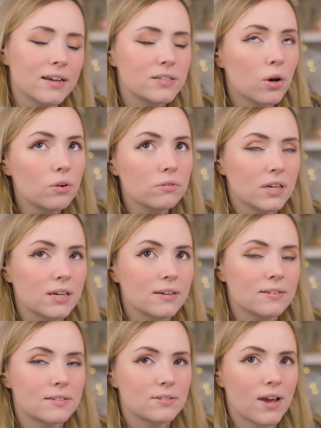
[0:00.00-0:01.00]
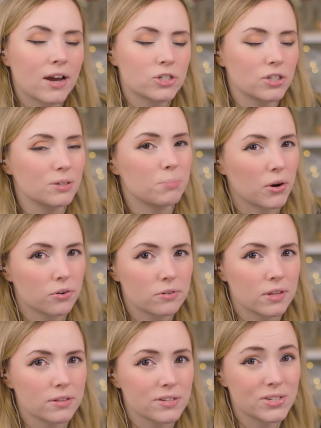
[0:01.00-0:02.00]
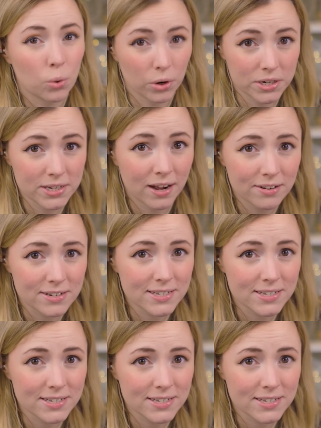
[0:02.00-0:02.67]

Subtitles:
don't think it's actually better than the Storyteller